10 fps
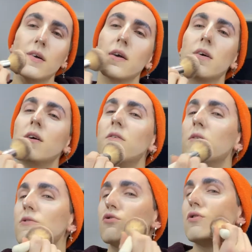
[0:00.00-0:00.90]

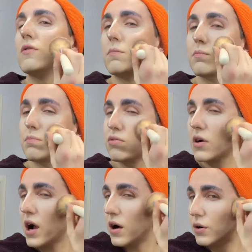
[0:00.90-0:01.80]
in your
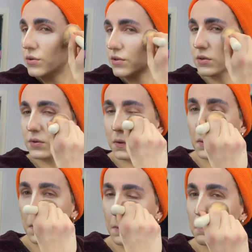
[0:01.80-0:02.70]
brows,
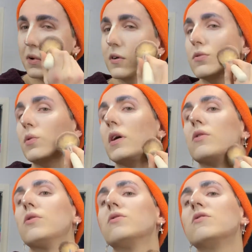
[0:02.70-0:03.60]
because we are
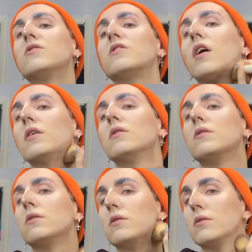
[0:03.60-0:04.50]
not done,
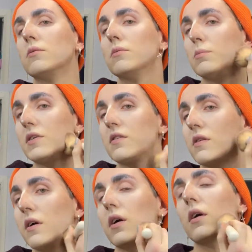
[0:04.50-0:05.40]
Miss
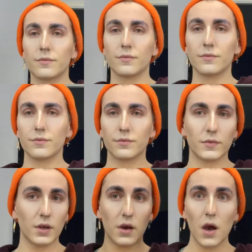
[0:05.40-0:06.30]
Thing.
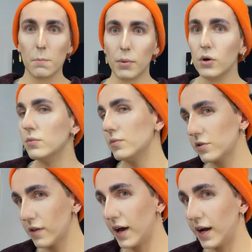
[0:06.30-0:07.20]
Boom,
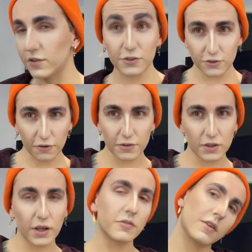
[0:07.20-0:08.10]
so that has
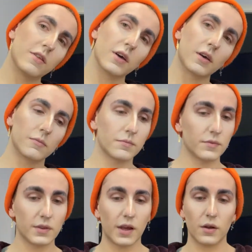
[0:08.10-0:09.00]
softened
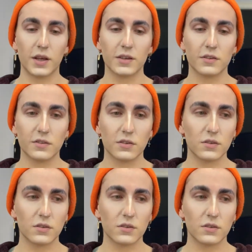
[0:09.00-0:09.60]
everything. Now let's